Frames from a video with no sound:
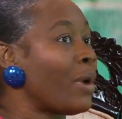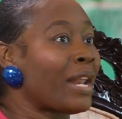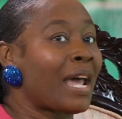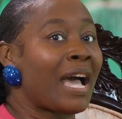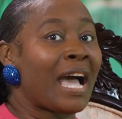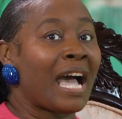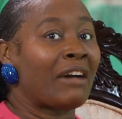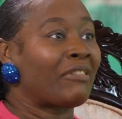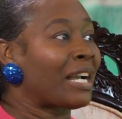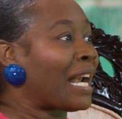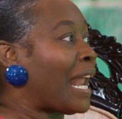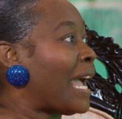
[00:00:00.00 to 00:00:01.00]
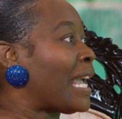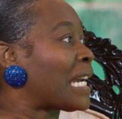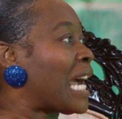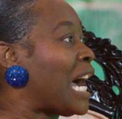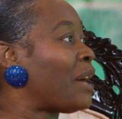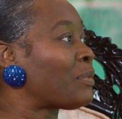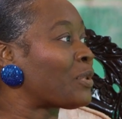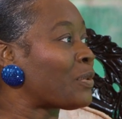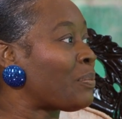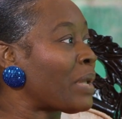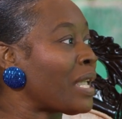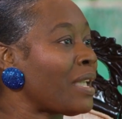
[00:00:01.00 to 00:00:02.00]
When I have a client comes
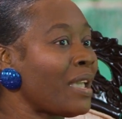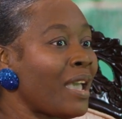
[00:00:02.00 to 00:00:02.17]
to me,